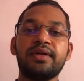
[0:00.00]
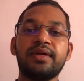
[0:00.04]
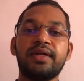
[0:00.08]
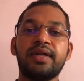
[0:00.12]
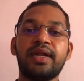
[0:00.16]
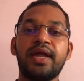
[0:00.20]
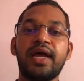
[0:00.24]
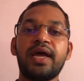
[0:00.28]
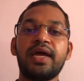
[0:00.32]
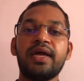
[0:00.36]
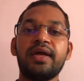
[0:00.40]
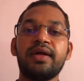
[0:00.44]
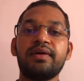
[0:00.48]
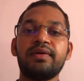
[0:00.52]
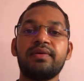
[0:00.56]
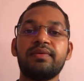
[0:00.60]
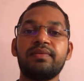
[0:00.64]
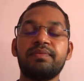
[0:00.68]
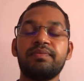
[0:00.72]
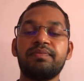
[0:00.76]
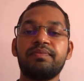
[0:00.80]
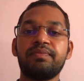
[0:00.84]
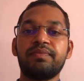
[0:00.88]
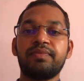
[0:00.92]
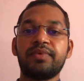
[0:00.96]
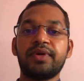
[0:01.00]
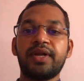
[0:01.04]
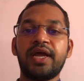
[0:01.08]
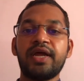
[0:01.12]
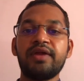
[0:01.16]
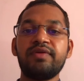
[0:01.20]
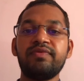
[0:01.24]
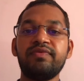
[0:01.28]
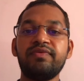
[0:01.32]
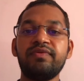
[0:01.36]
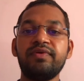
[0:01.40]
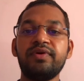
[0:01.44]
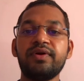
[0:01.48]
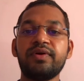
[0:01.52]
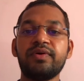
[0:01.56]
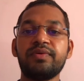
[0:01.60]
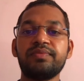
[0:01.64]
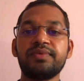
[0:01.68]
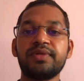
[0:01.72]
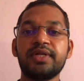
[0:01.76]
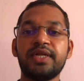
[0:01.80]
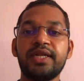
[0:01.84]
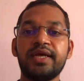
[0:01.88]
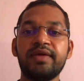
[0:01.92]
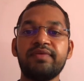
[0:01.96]
right foot of
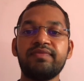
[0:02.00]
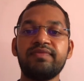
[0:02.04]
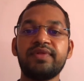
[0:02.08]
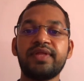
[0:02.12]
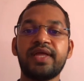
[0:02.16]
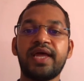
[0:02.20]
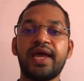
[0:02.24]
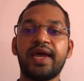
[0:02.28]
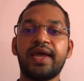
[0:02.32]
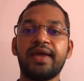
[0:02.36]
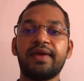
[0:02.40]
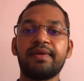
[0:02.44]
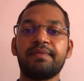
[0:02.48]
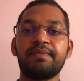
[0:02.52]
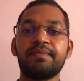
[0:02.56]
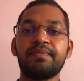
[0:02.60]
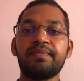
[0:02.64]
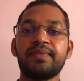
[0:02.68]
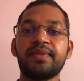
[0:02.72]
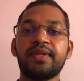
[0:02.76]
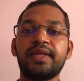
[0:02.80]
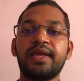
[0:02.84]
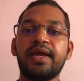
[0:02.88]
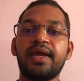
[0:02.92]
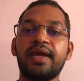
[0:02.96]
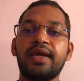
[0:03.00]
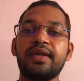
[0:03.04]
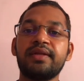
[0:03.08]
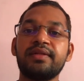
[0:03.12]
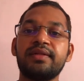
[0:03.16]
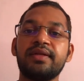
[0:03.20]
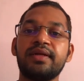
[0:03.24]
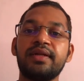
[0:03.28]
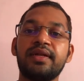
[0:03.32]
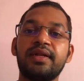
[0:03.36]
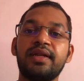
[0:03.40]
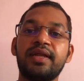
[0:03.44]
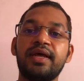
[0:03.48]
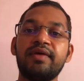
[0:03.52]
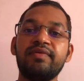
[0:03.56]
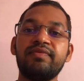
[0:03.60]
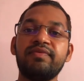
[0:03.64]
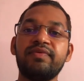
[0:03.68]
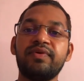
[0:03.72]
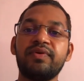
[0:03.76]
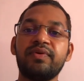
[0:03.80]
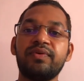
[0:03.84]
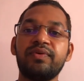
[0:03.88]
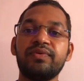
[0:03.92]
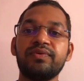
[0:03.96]
the left thigh and the
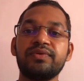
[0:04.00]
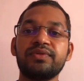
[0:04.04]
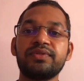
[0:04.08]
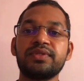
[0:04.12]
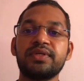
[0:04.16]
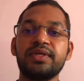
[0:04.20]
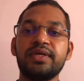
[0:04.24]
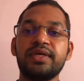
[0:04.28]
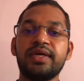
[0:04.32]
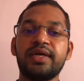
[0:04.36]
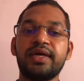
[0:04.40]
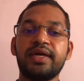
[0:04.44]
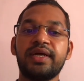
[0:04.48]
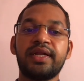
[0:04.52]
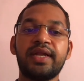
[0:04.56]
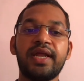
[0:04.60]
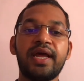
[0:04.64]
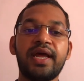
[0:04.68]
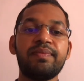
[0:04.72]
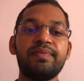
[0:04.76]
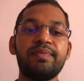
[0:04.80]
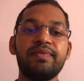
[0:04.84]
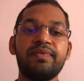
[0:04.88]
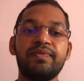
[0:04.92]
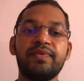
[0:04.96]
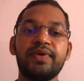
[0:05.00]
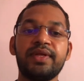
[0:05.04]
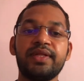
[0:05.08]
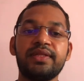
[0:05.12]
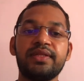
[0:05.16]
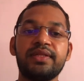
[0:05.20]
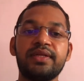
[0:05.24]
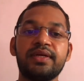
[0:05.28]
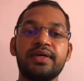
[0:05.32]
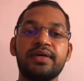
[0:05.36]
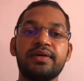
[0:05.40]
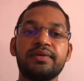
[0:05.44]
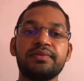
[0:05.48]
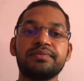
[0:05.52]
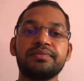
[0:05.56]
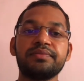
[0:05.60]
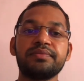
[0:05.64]
left toes grabbed with the